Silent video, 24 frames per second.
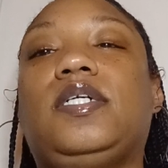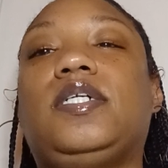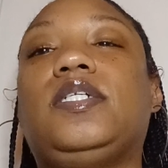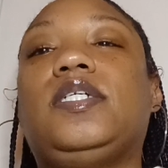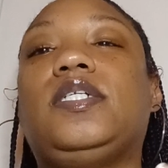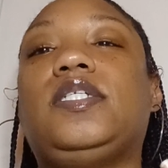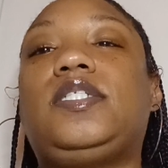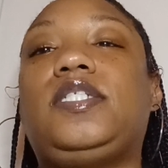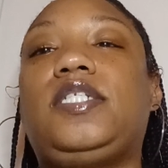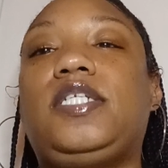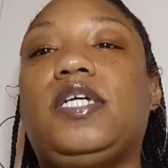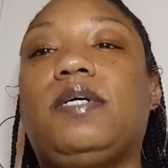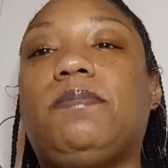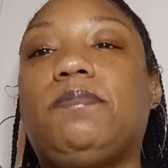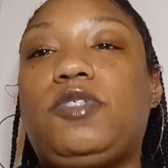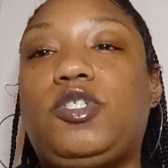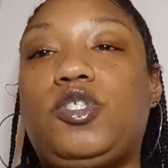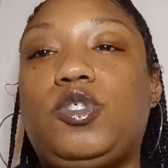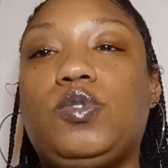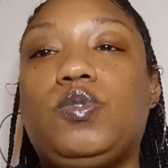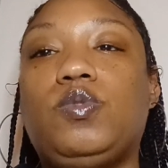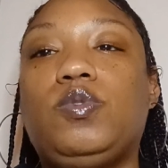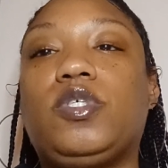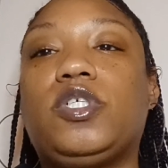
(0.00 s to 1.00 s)
an attempt
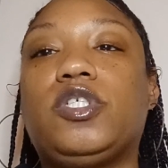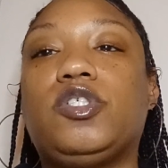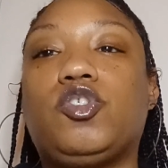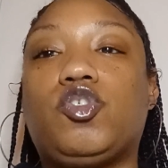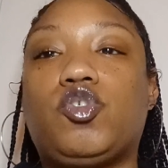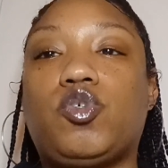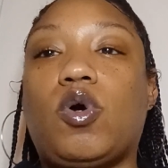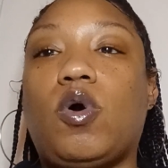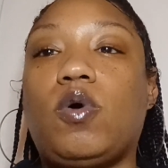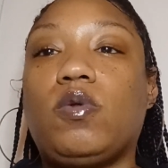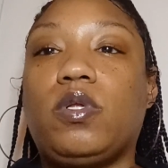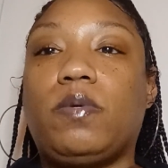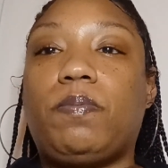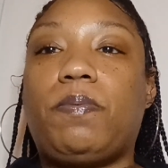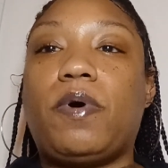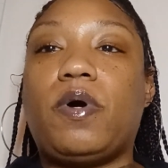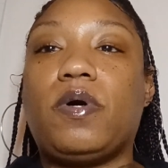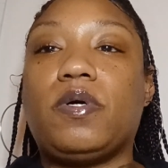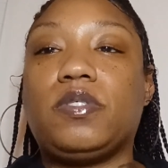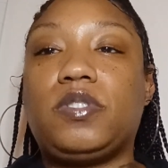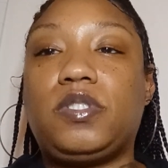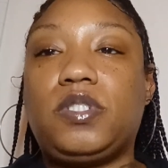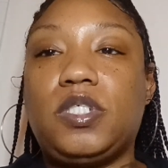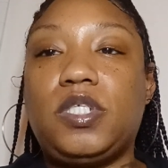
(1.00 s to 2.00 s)
to control a
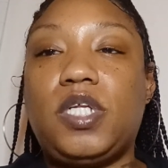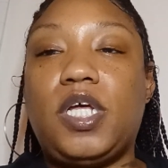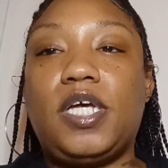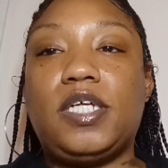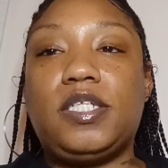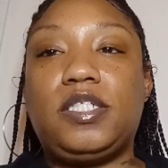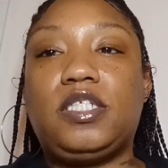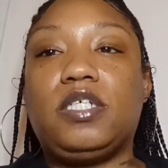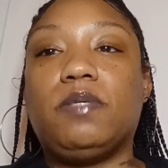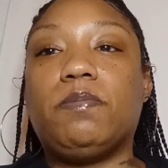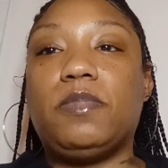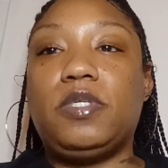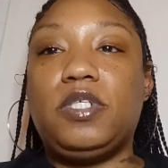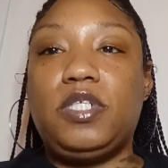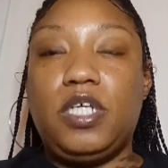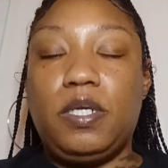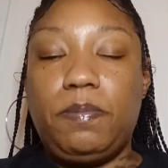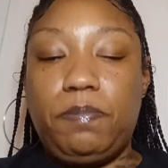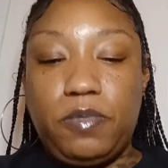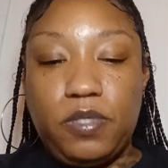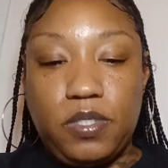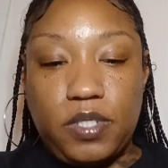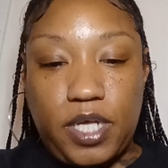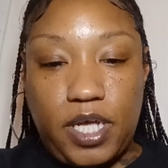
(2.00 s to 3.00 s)
person and to
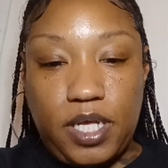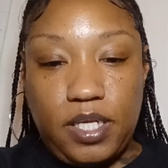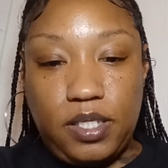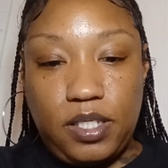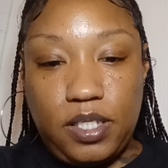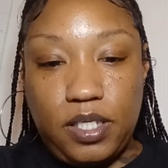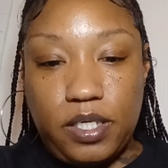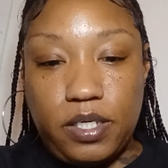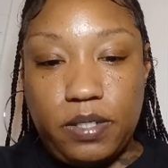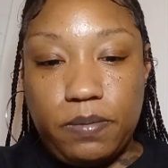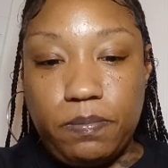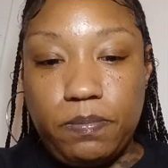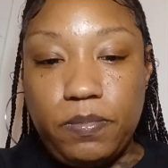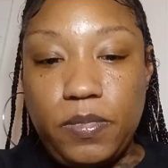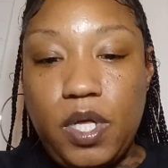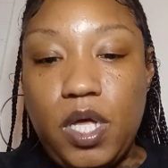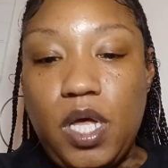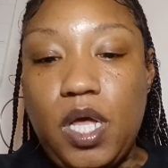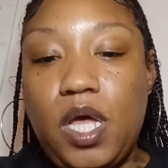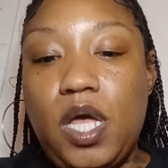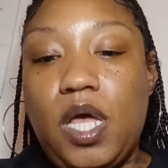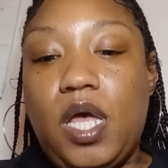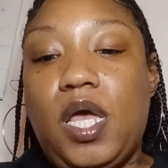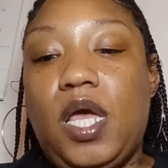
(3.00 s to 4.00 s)
manipulate them.
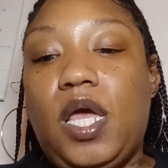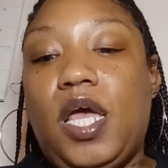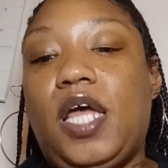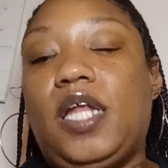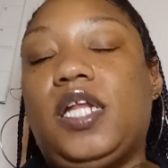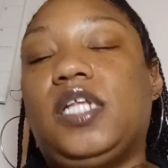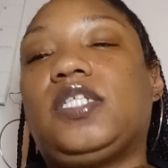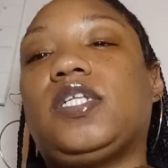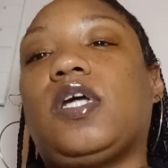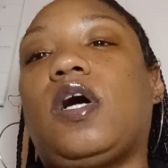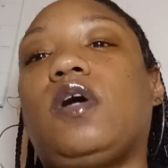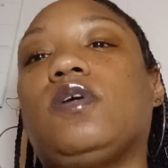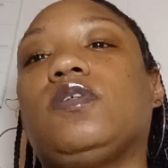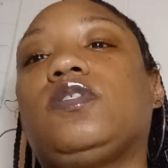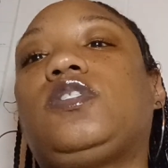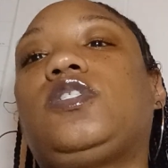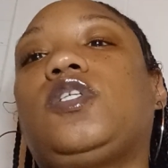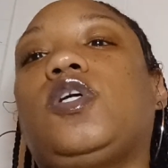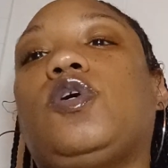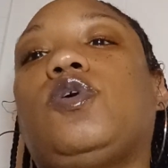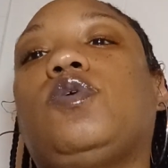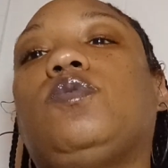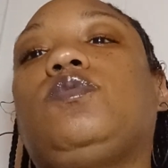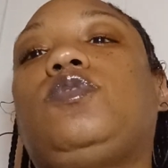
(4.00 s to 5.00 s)
And it's
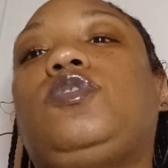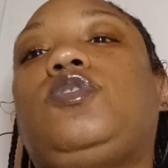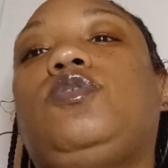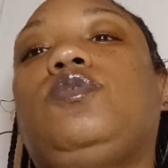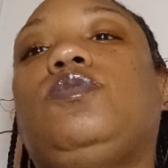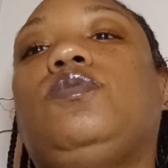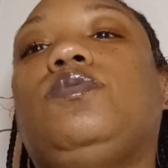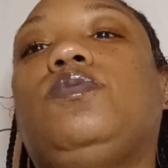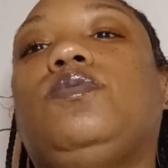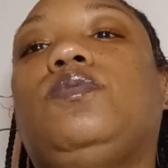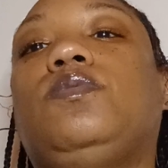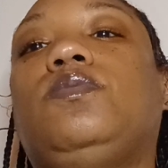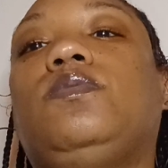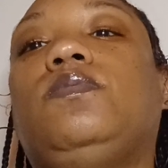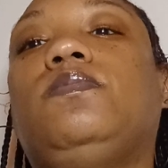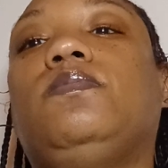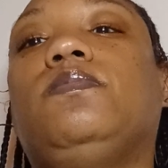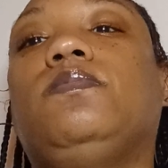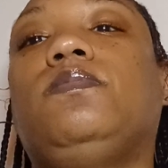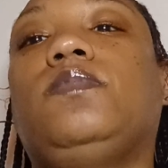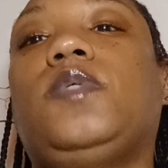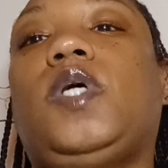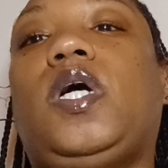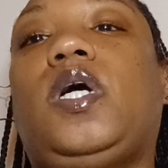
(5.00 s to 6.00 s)
also to
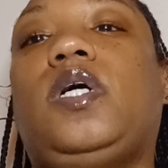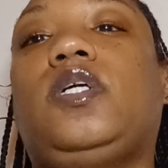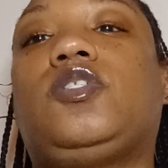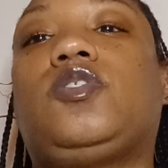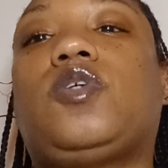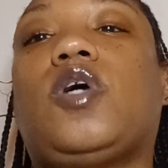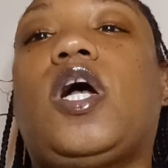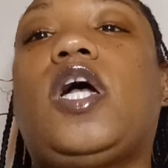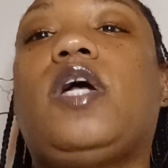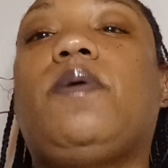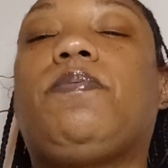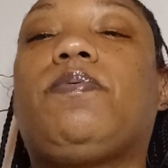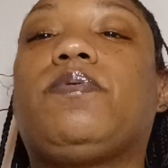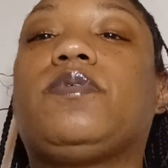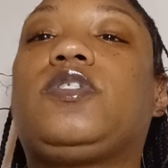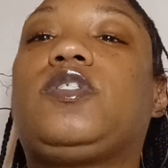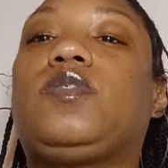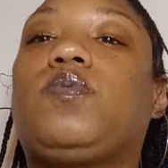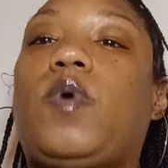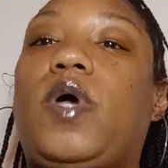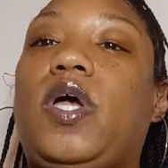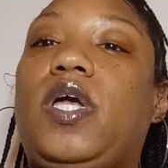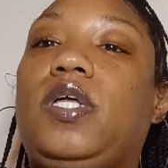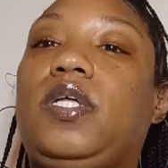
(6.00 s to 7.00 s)
try and
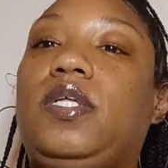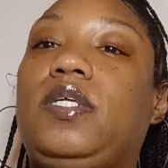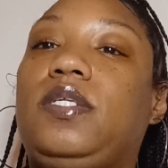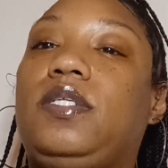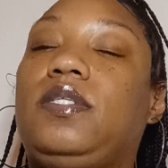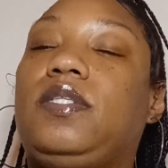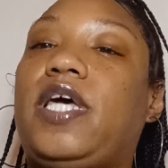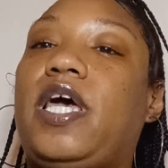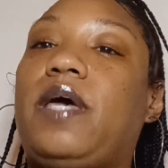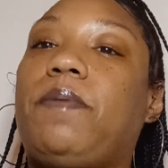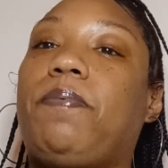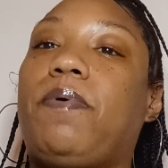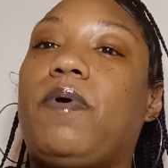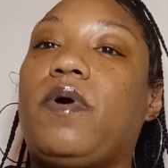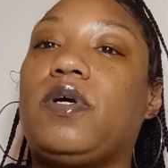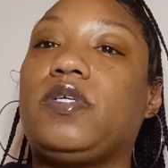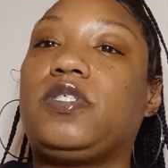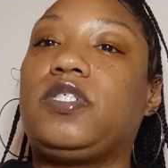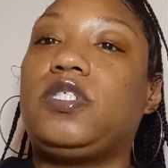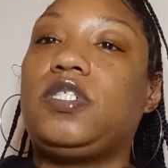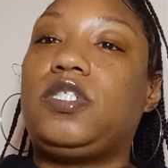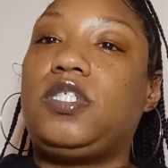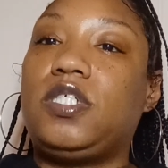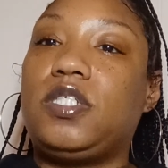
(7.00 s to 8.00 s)
persuade that
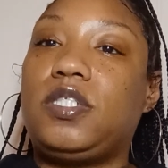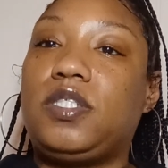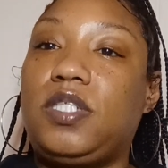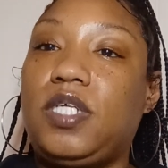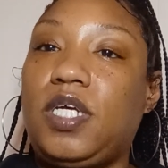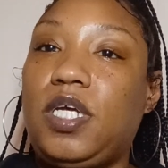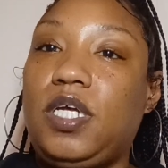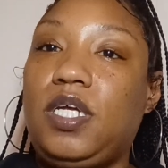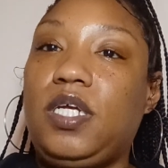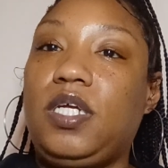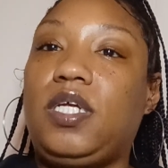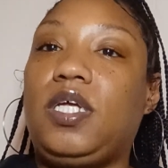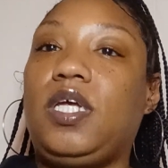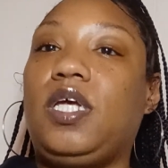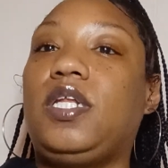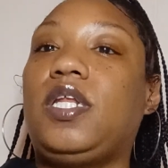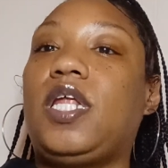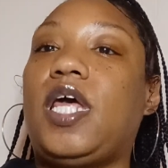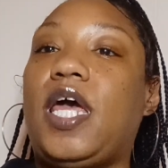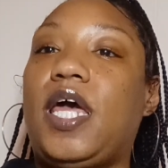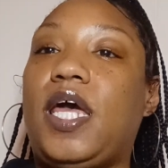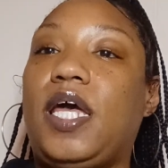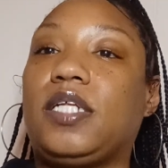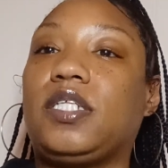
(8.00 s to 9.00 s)
person to think and
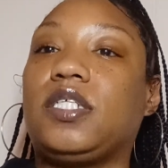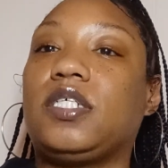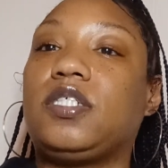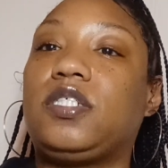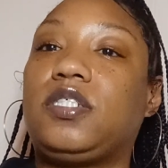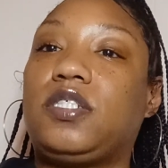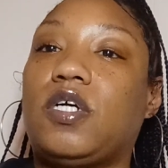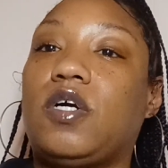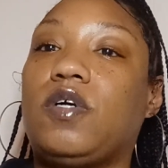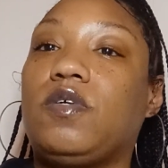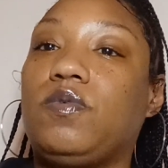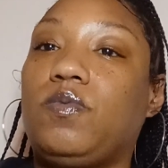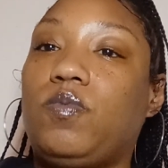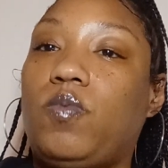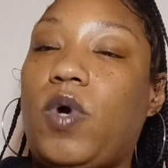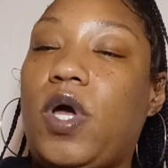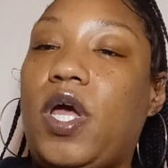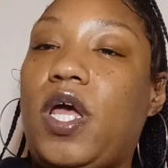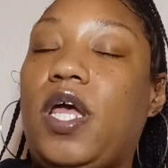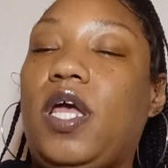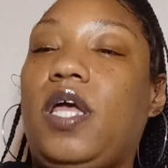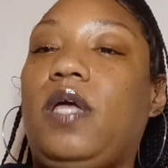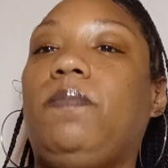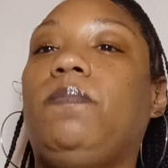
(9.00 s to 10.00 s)
act a certain
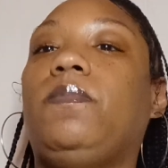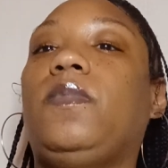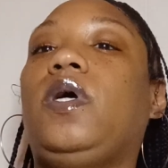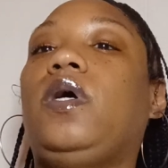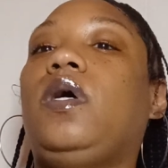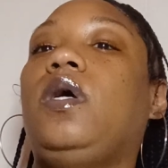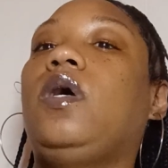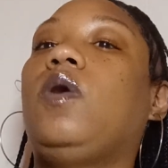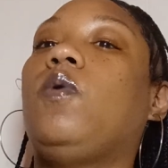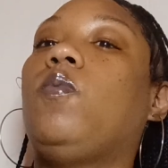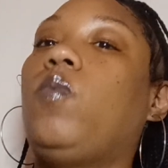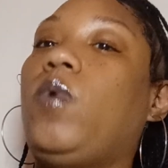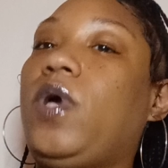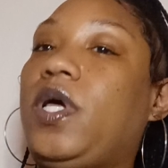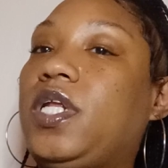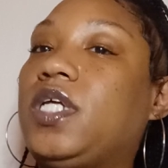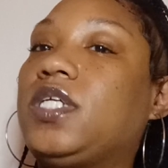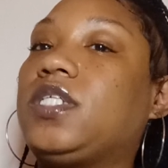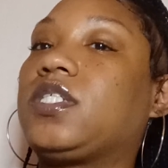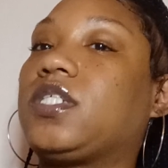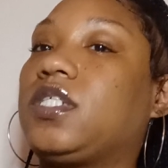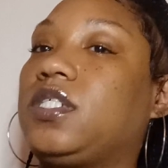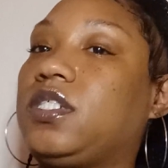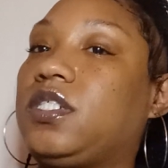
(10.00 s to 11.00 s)
way when
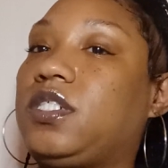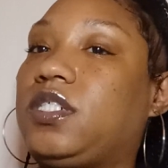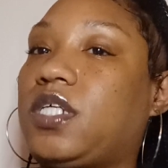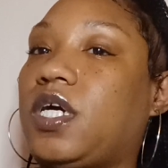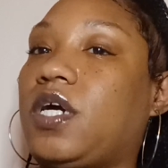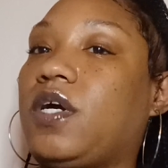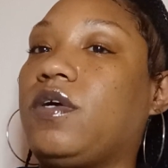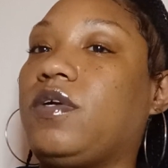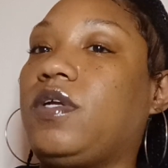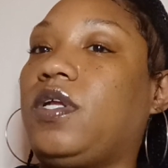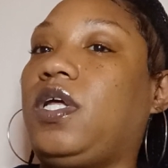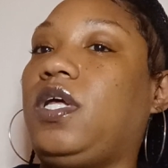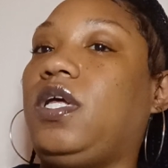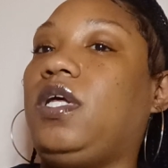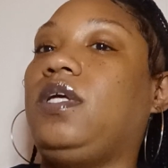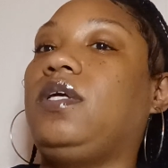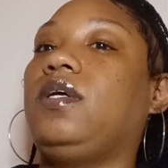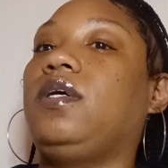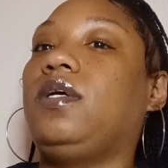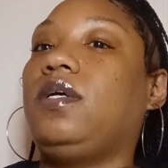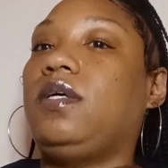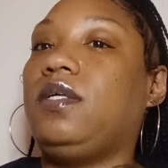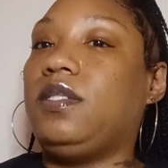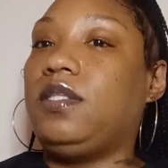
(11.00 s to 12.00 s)
it's concerning
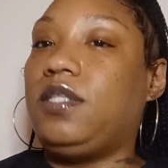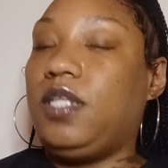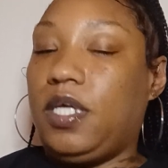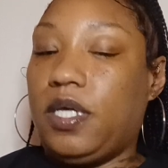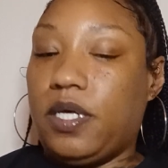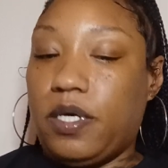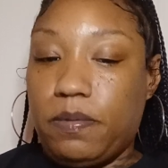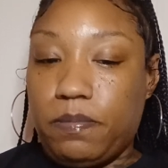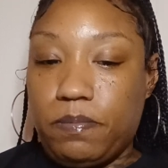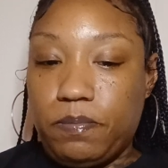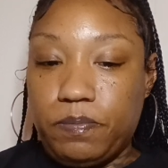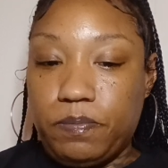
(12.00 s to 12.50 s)
them.